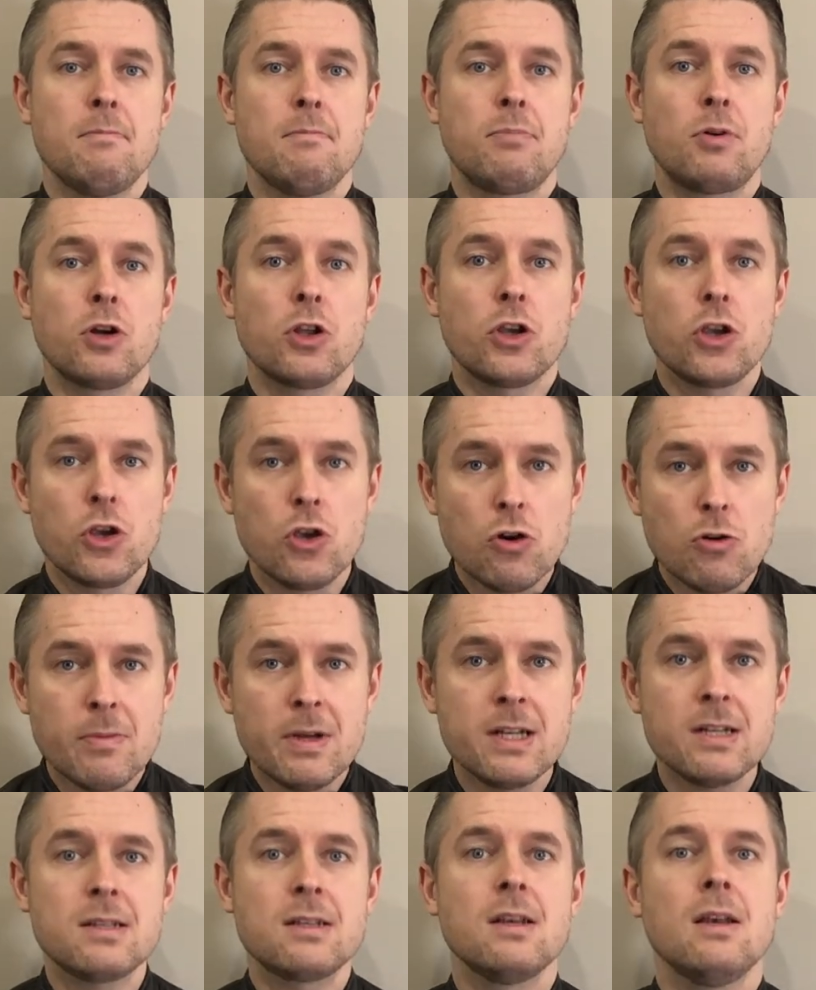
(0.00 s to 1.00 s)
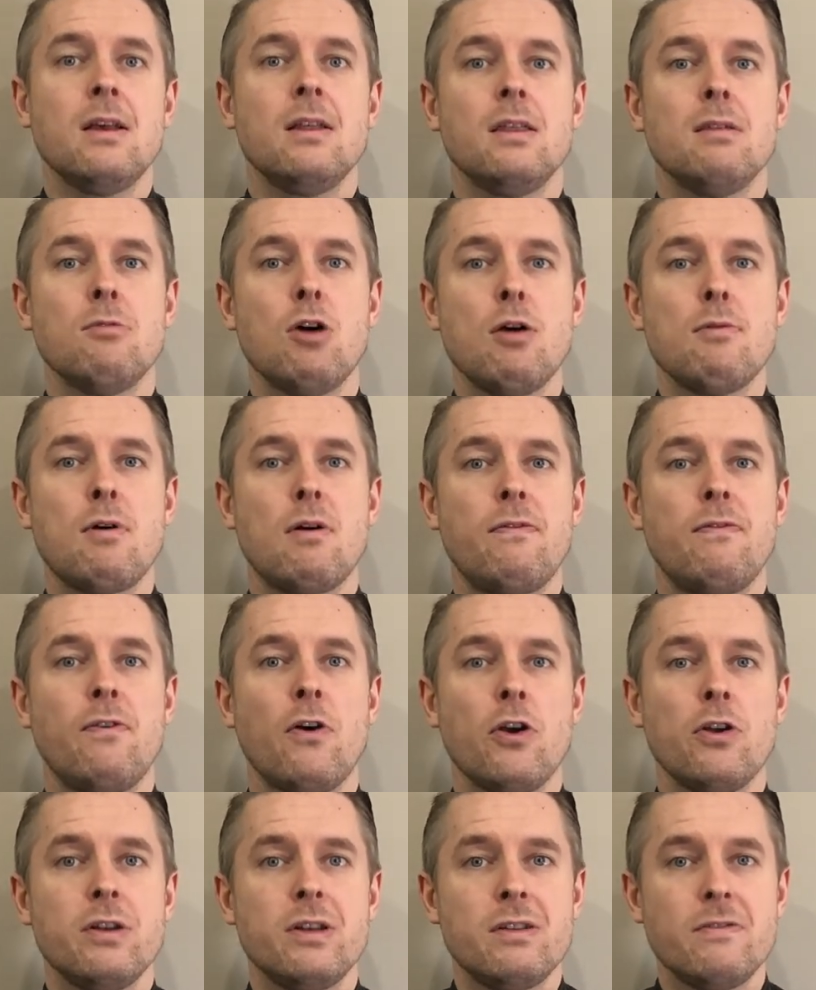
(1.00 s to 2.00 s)
procurement, the mobile
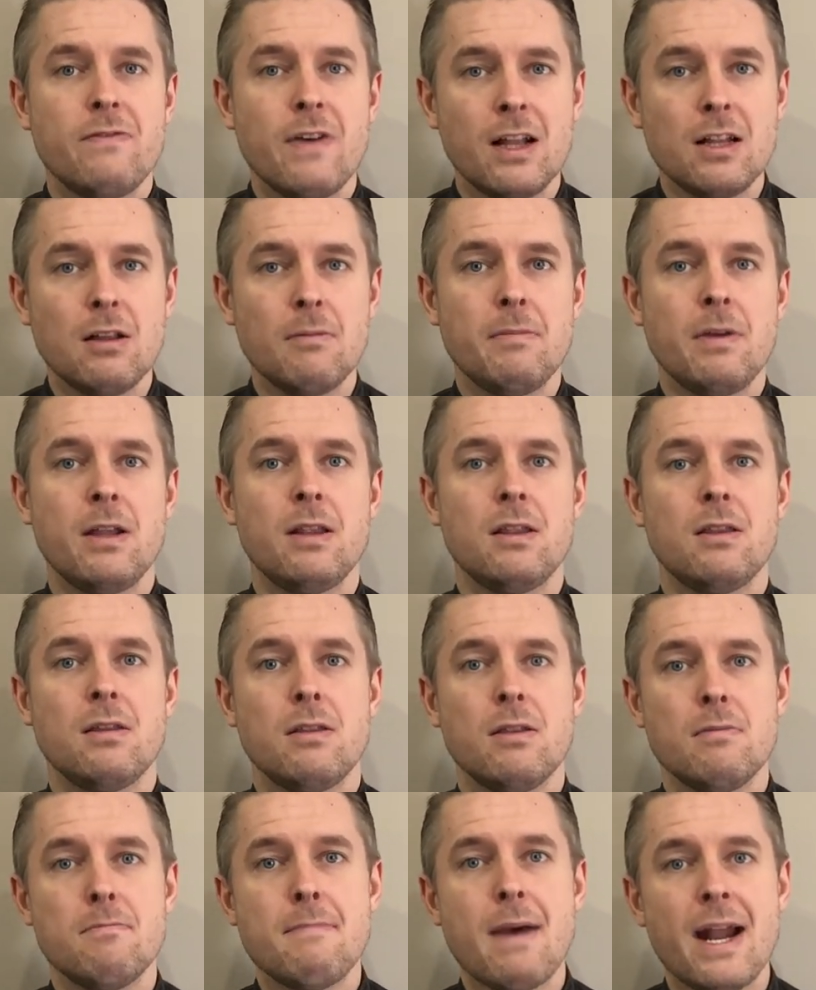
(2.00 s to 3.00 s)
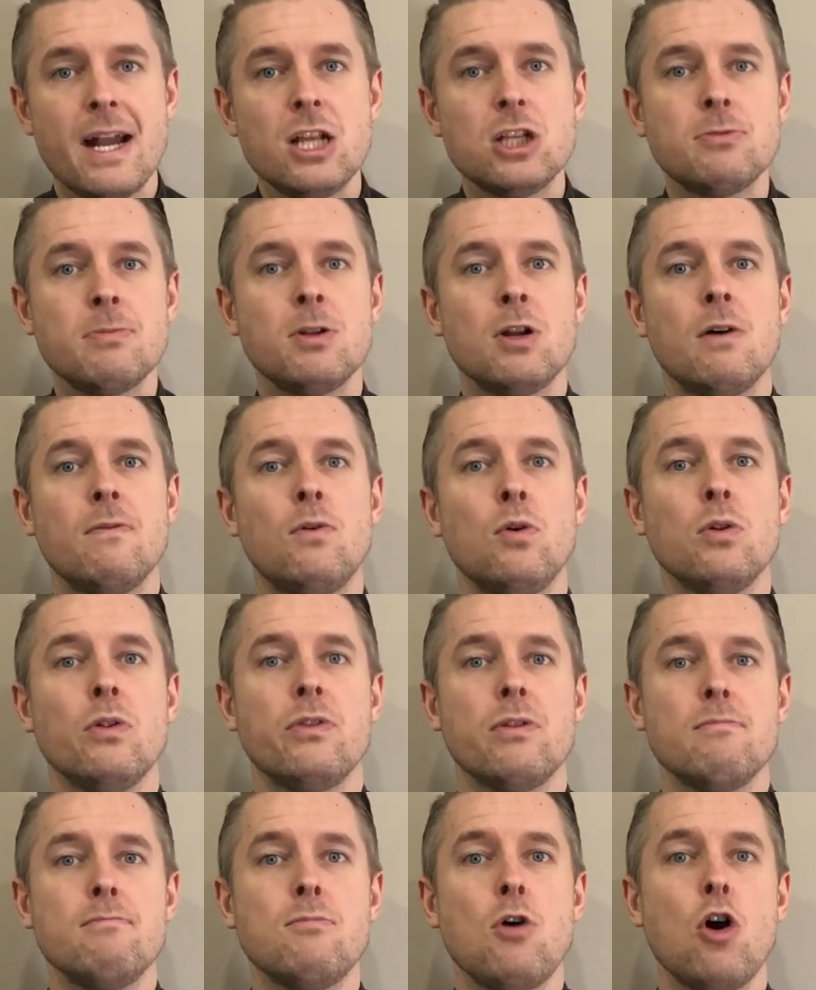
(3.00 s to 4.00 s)
phone development, the management of all of
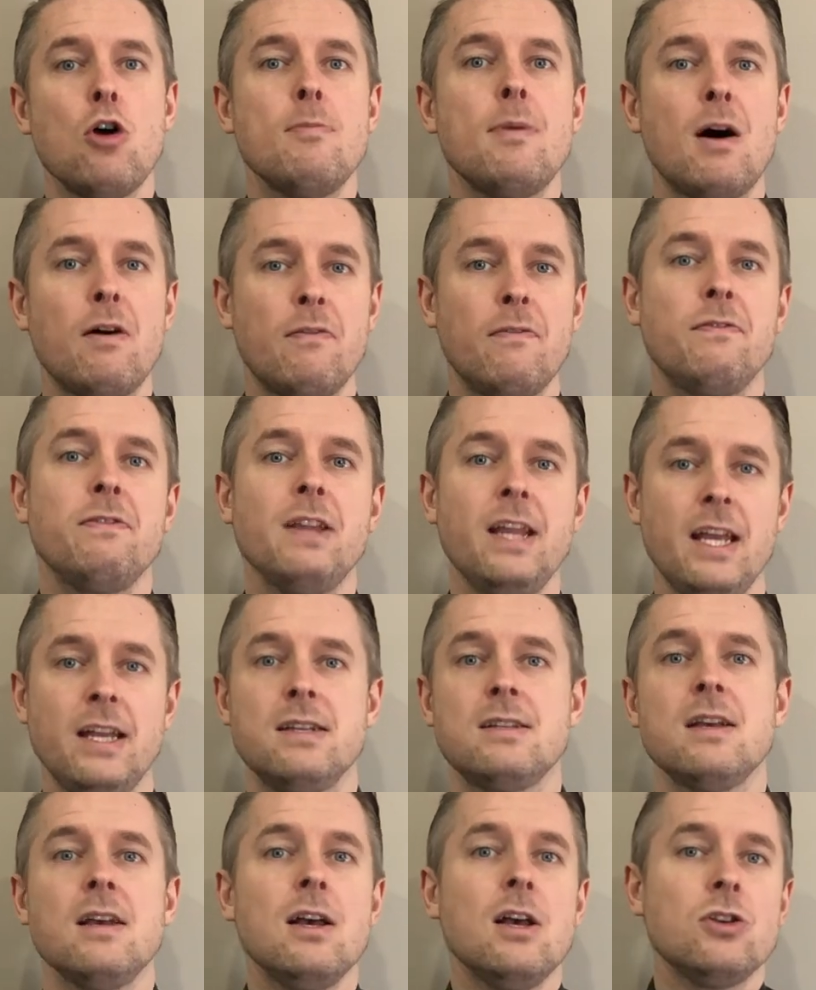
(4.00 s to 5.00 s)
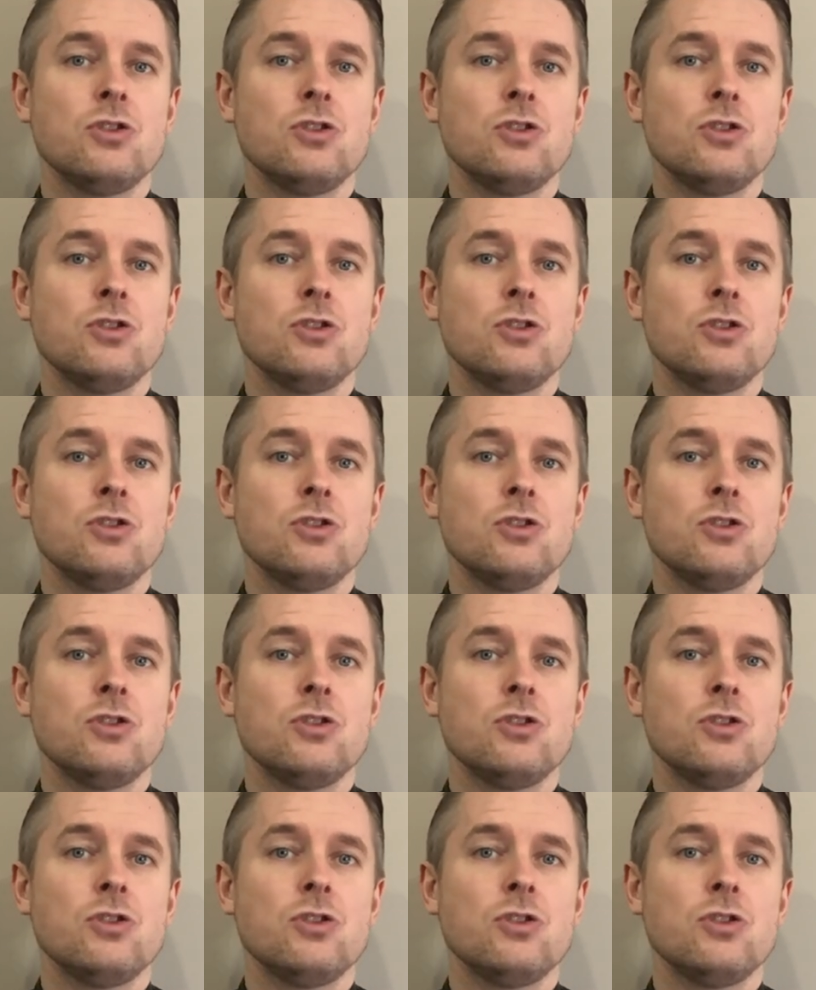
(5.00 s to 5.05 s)
the mobile fleet.